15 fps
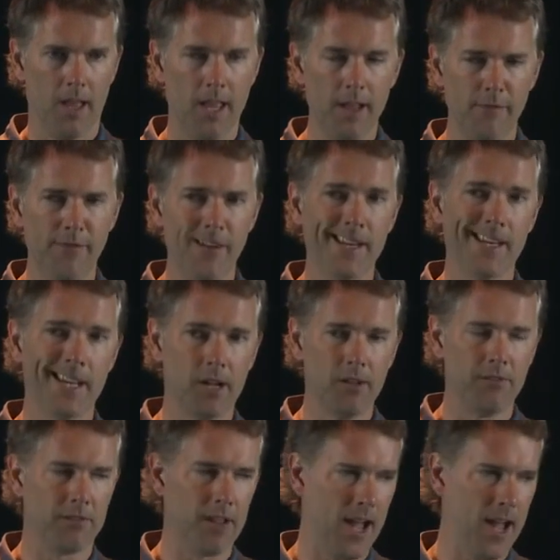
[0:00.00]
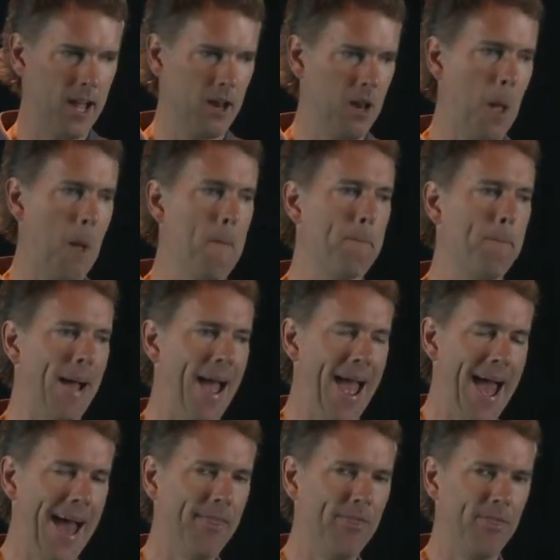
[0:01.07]
If it does that,
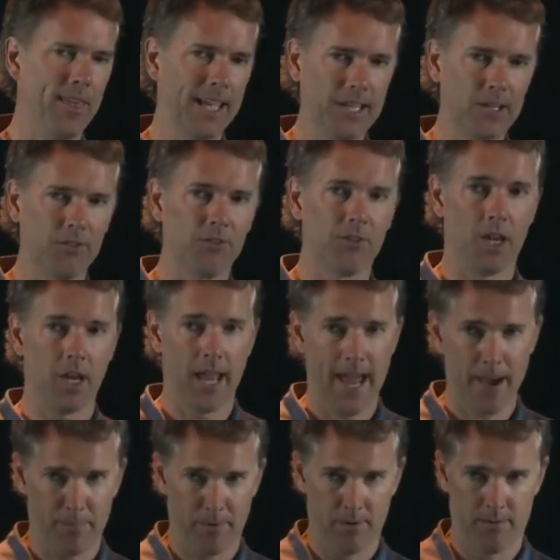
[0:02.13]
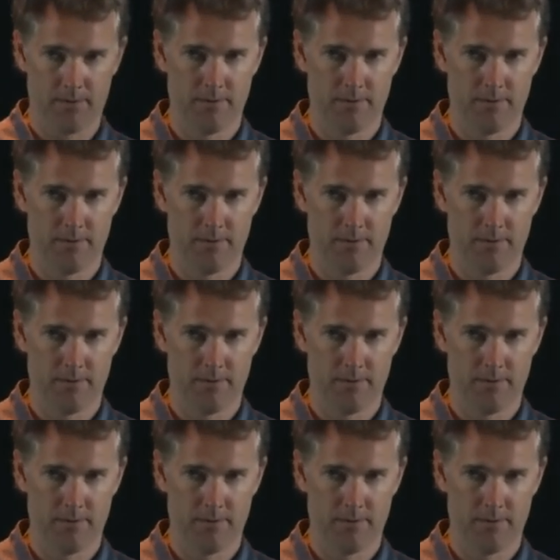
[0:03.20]
bad things can happen.